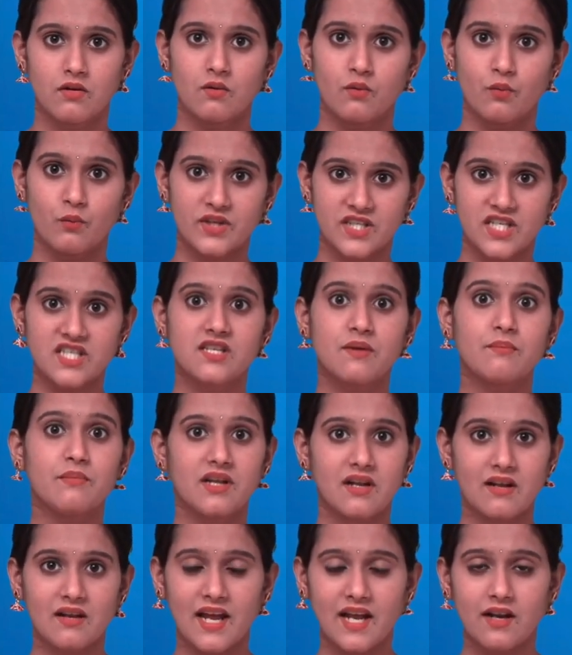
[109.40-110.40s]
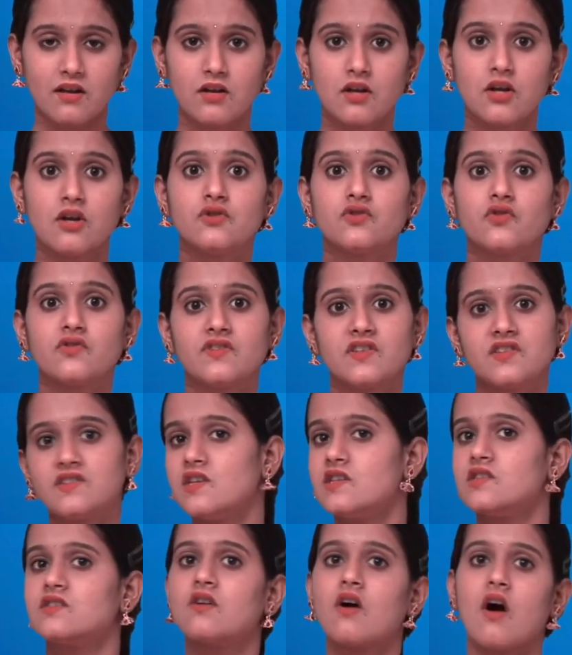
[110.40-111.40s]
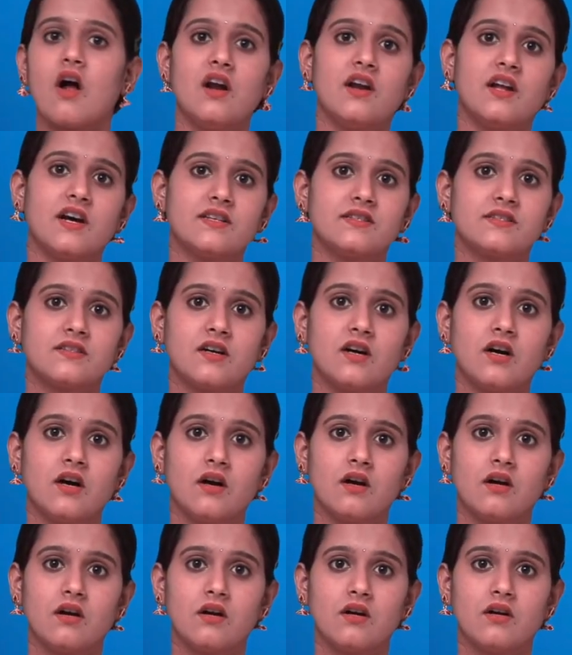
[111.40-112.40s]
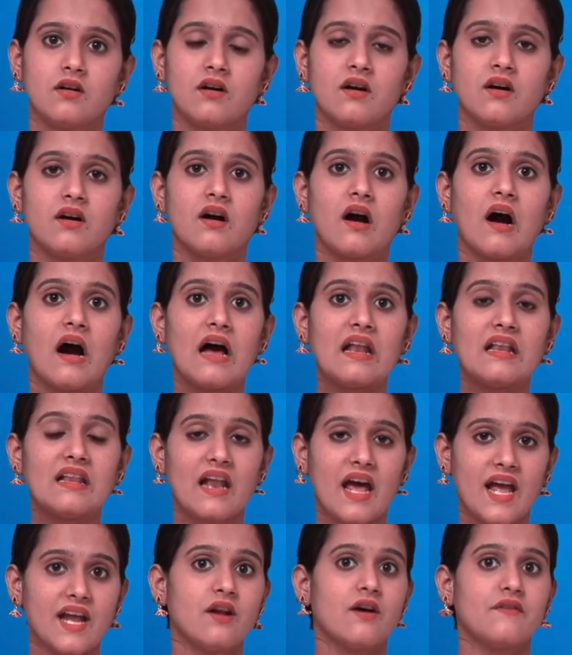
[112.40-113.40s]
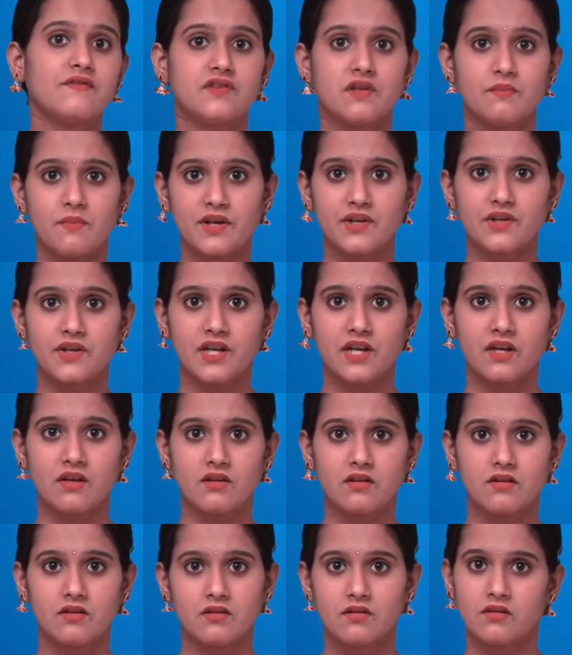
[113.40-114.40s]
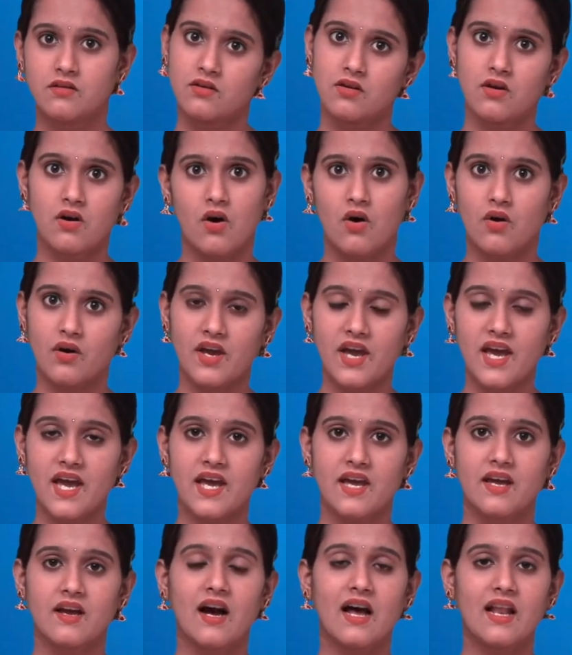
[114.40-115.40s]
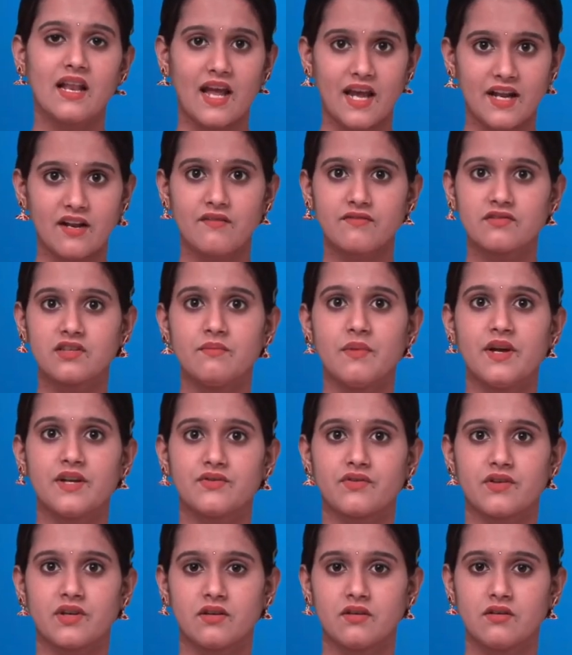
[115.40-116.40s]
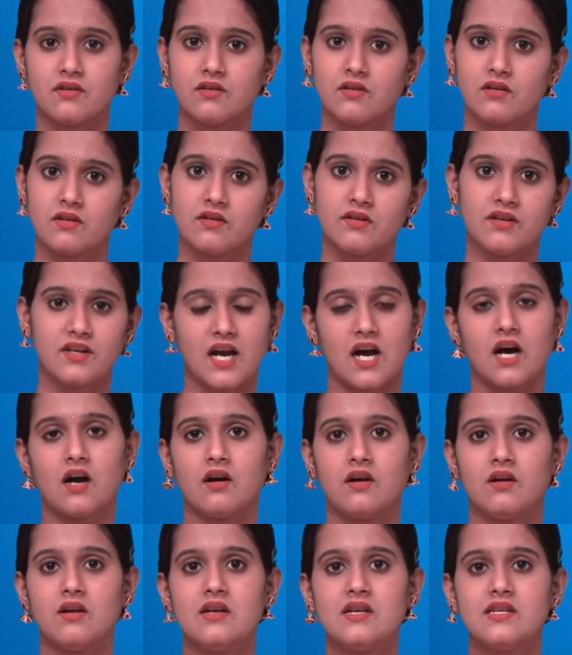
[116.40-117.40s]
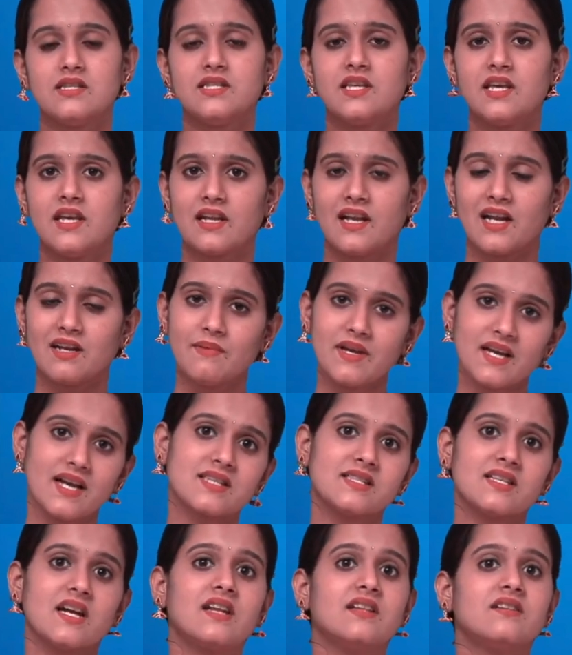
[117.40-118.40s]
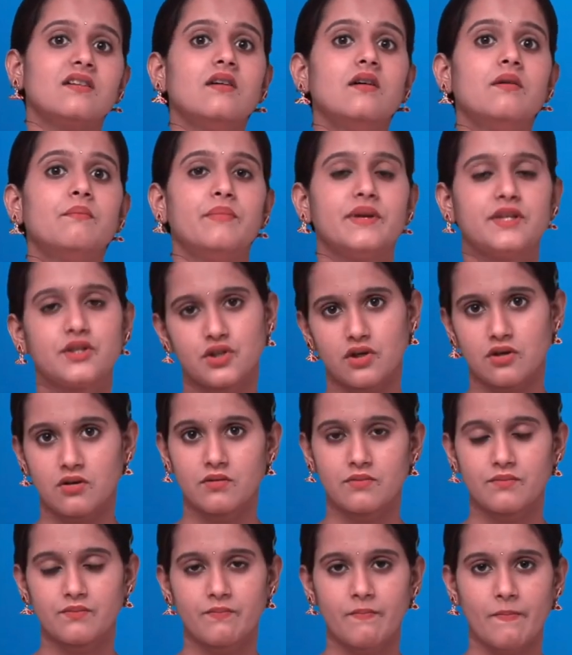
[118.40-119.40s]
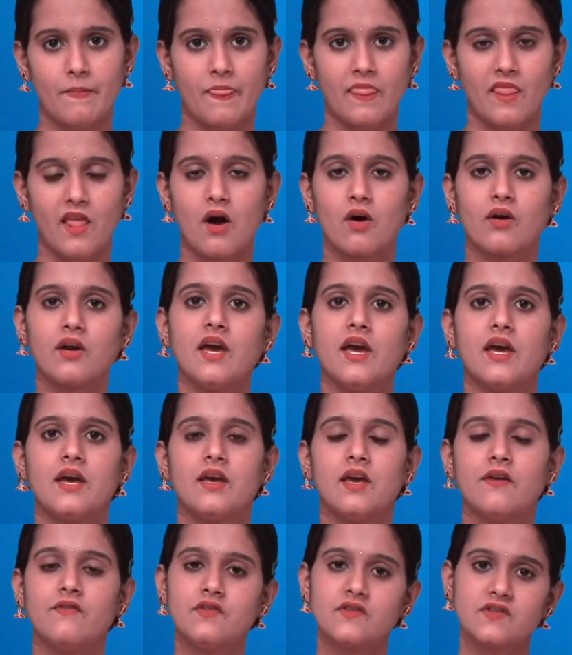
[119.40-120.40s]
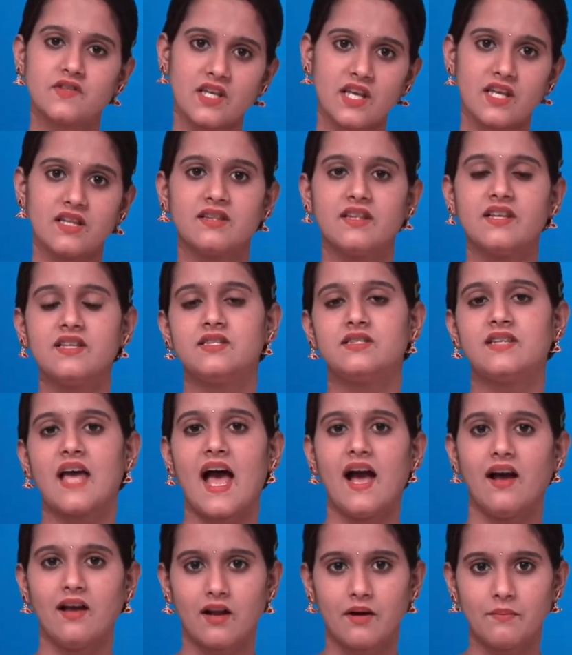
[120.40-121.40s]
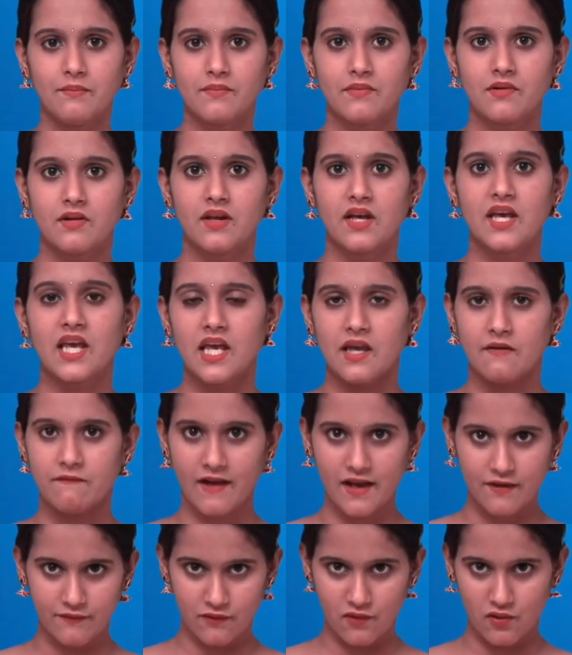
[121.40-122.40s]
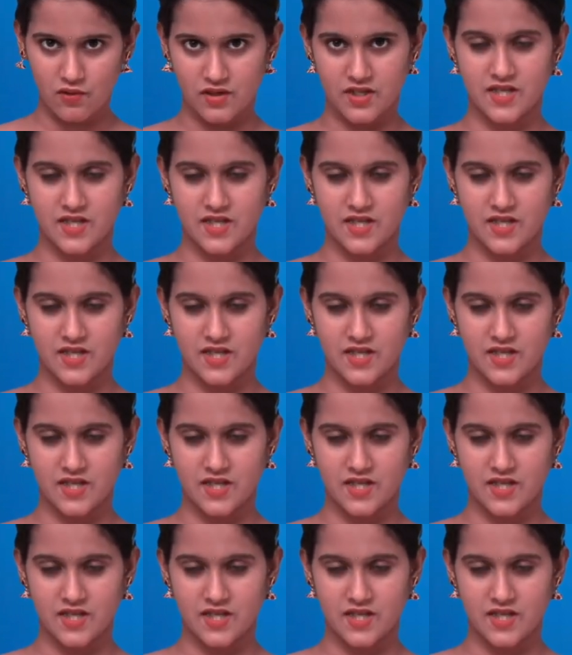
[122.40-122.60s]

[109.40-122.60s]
which is a mirror line. So this is called as a line of symmetry. Okay, a line of symmetry. Yeah, see, let me consider another picture. Okay, if you see in this diagram, if I fold